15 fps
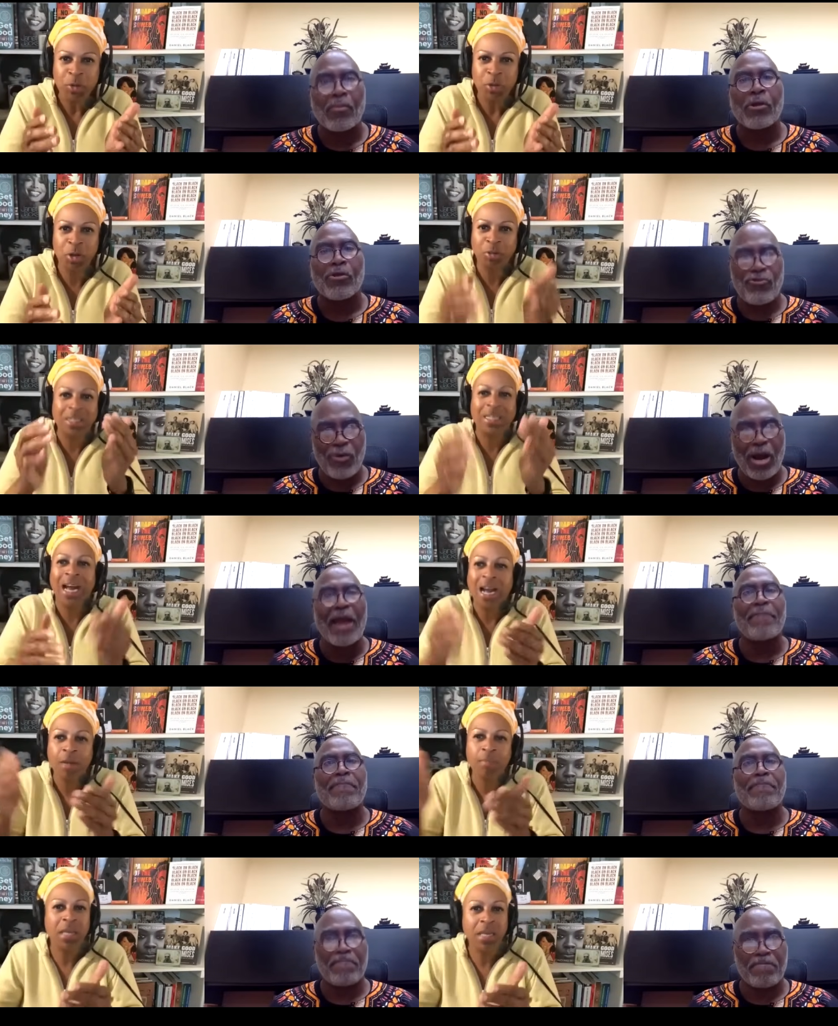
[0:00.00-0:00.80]
Speaker 1: You know, the
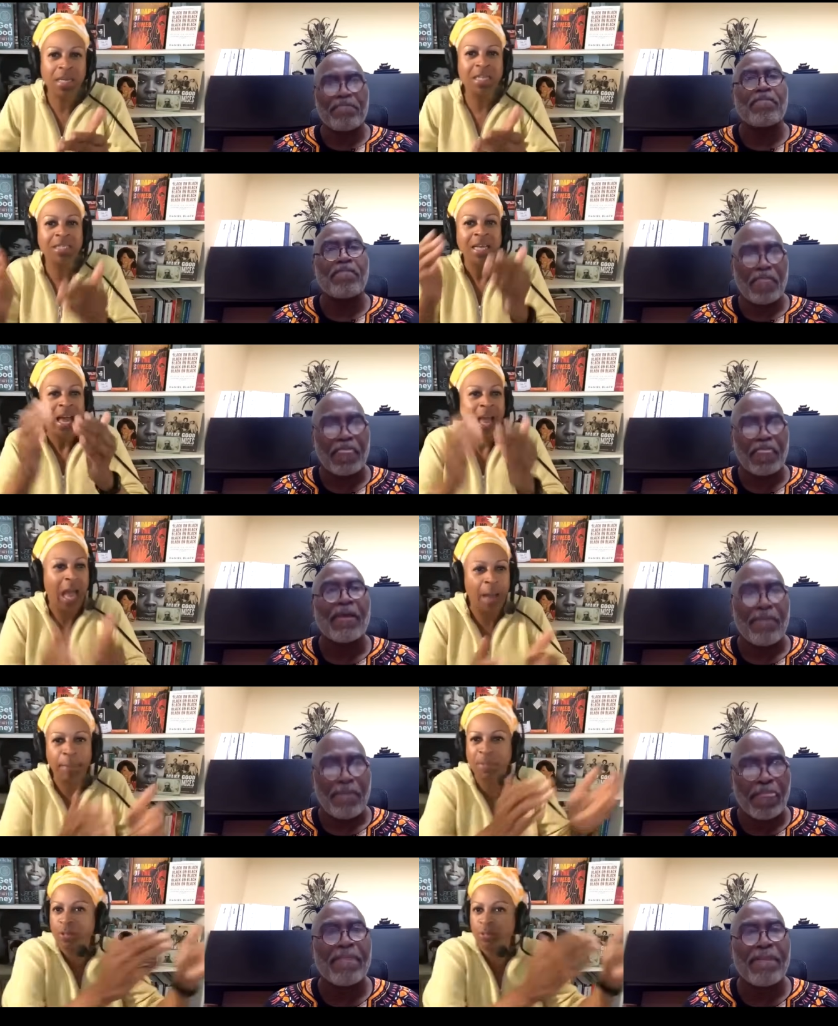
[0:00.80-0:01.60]
diabetes
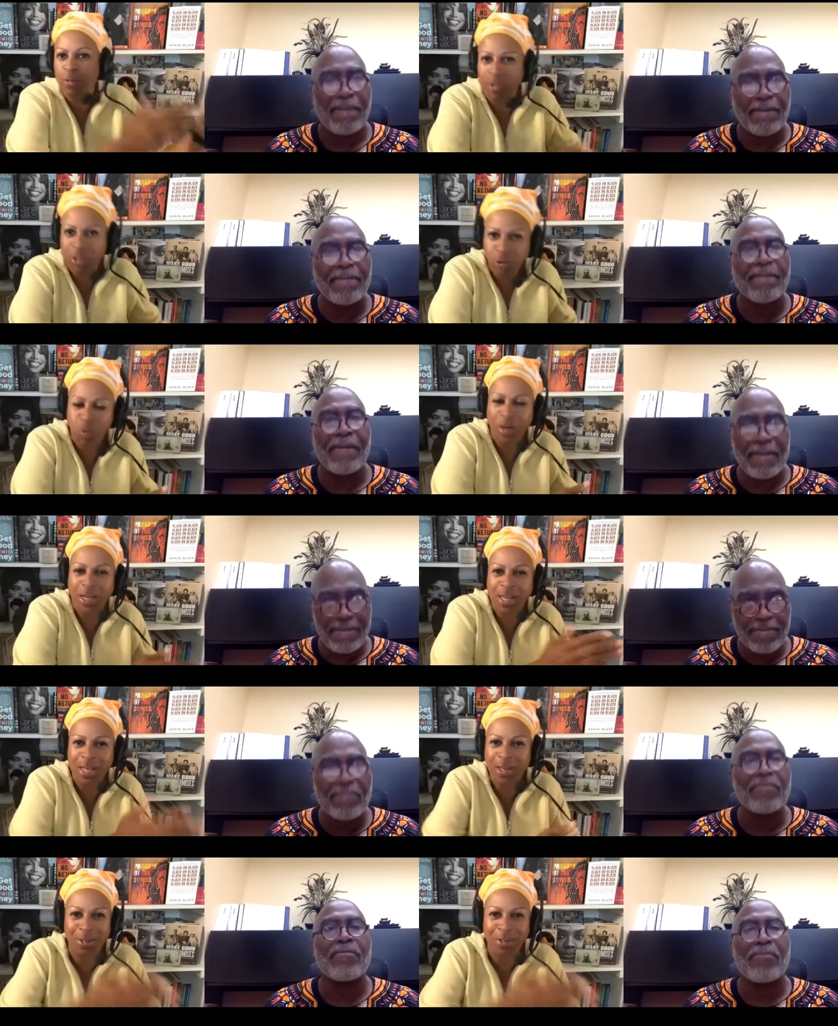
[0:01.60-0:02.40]
happens from a
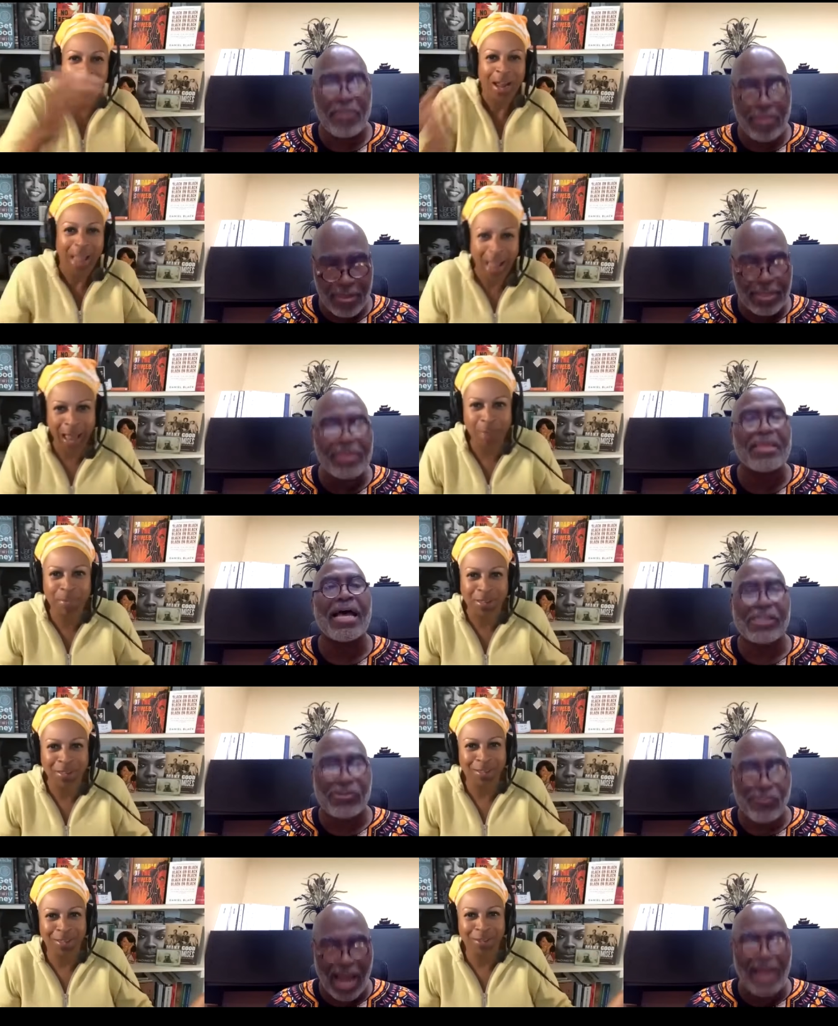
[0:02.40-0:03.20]
20-year
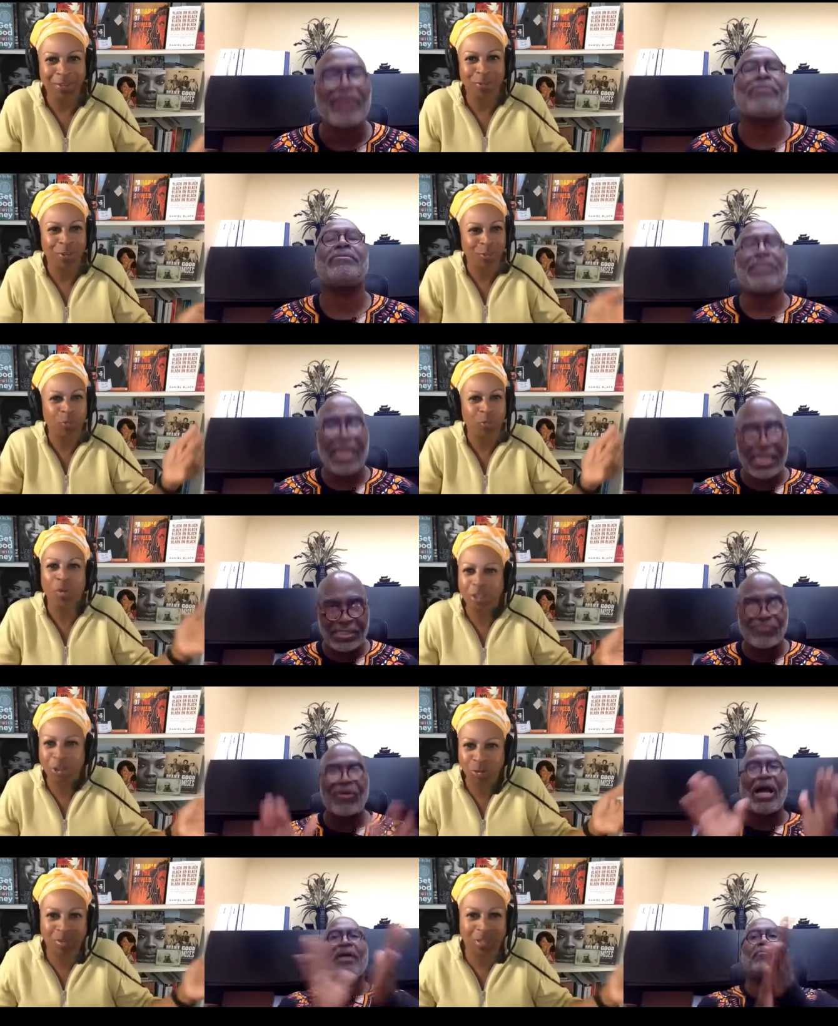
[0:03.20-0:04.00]
habit of
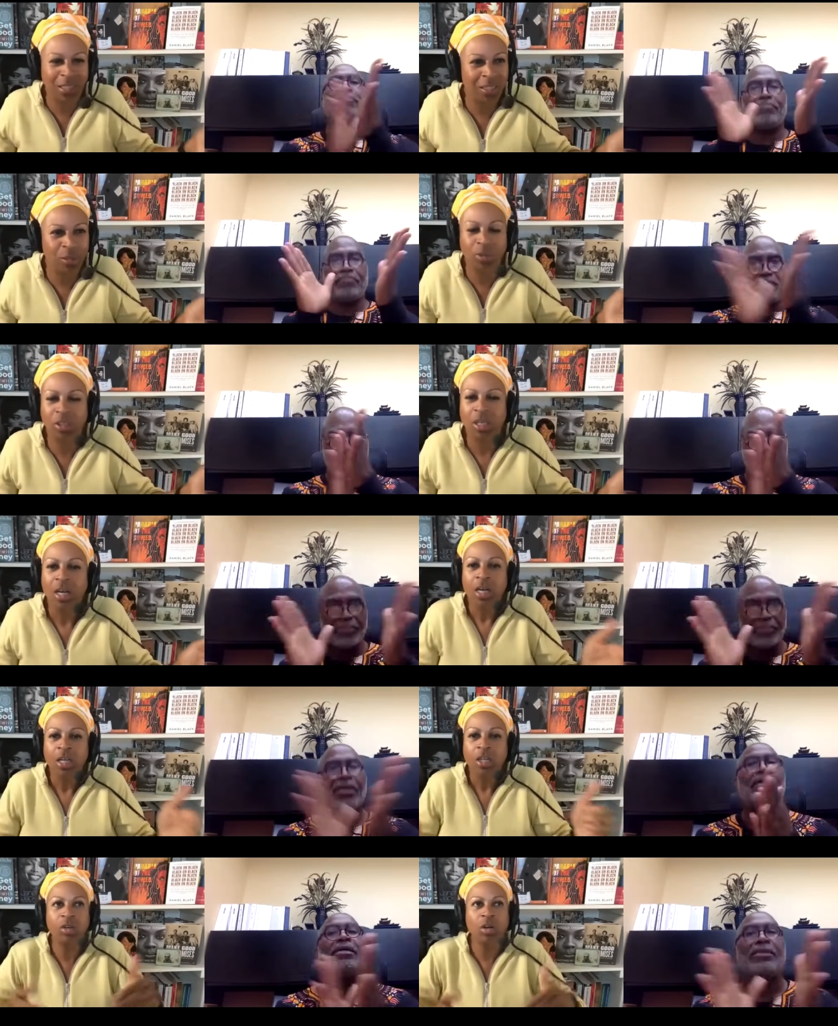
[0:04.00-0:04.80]
what you did and what,
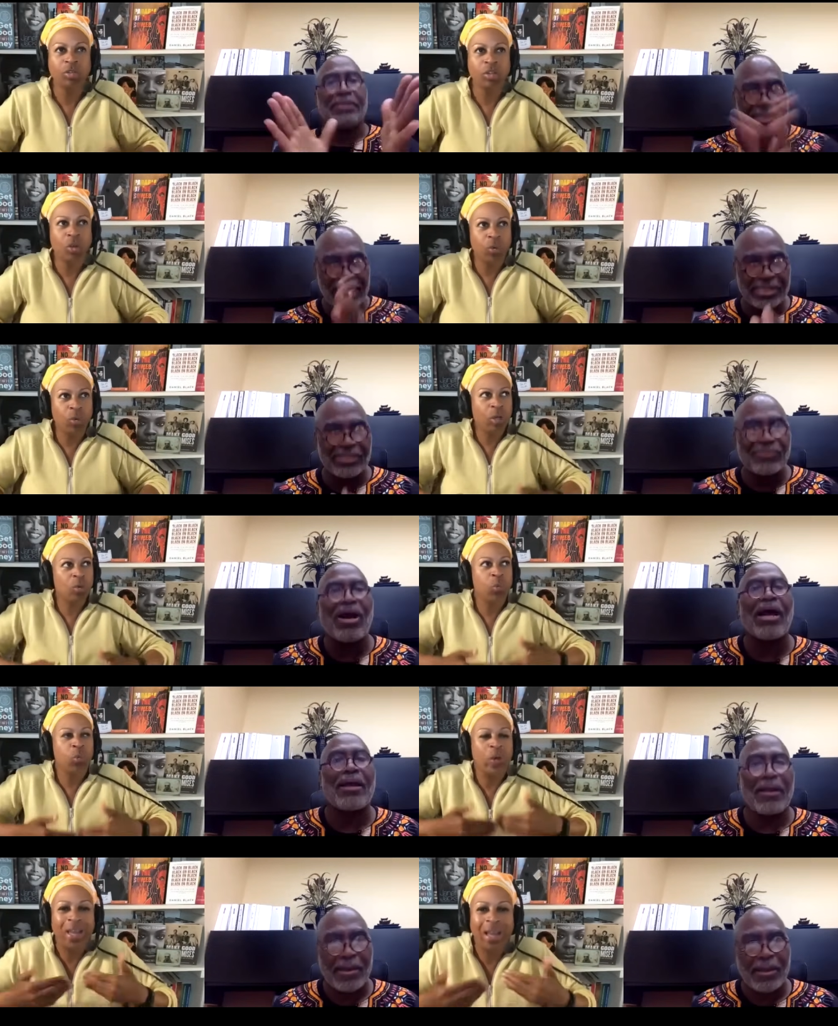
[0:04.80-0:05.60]
you know, so
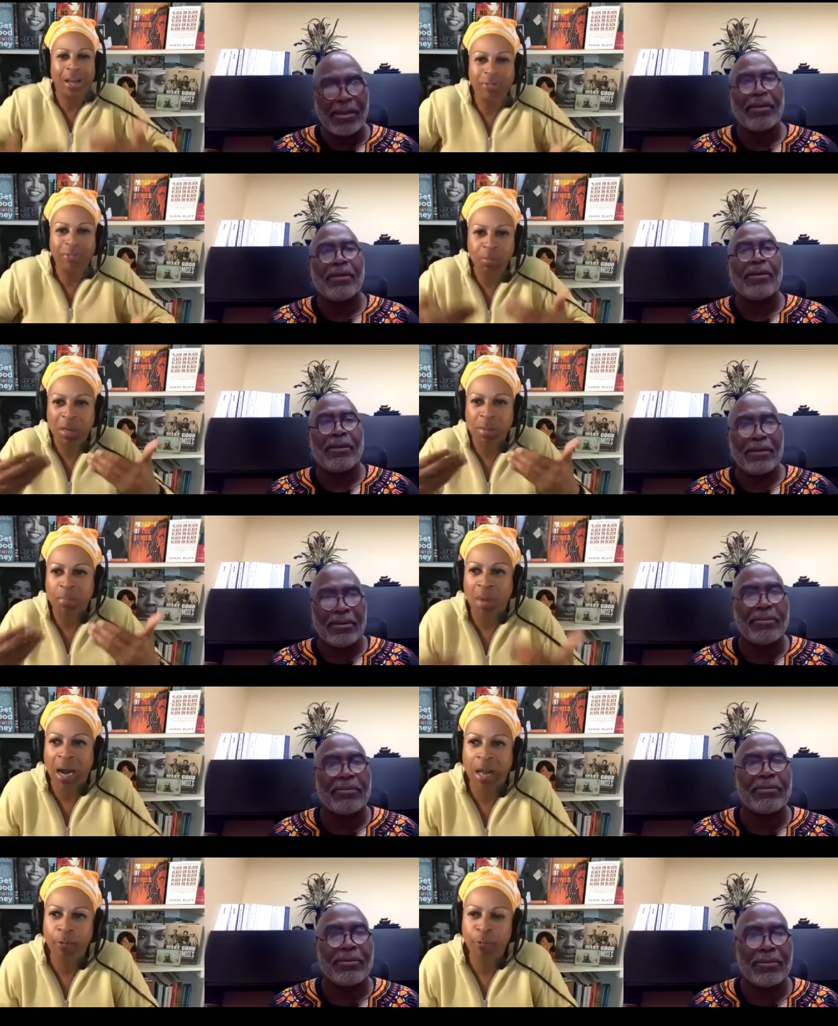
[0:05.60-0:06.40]
we have to be
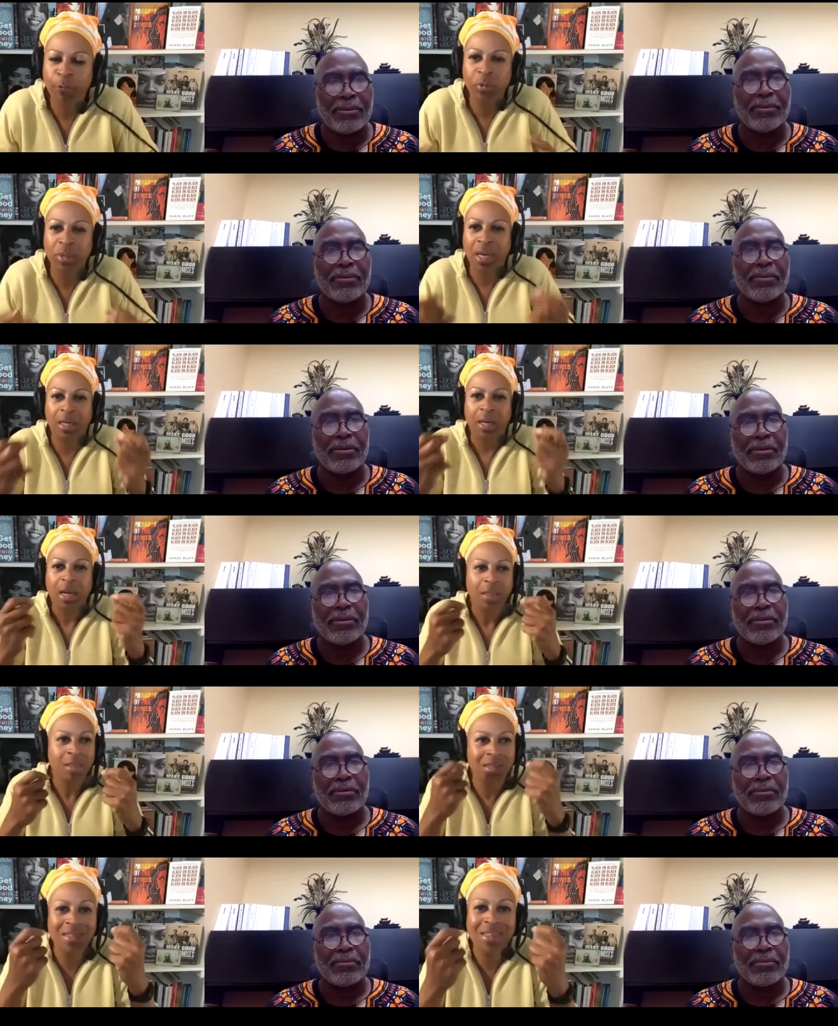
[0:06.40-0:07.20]
mindful that
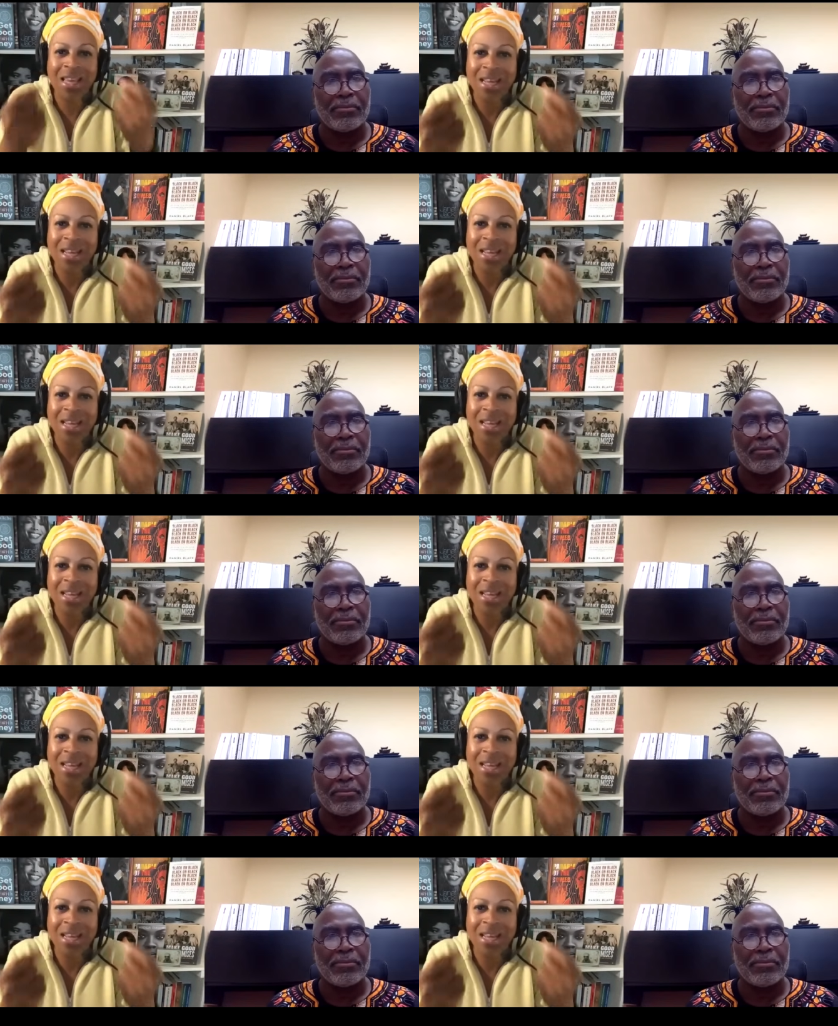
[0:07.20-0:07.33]
the